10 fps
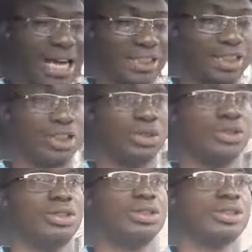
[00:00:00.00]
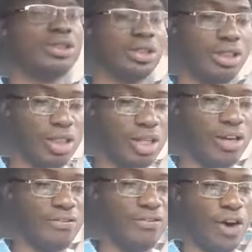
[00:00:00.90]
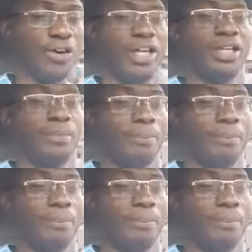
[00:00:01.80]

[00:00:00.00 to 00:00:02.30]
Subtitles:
attitude, foreign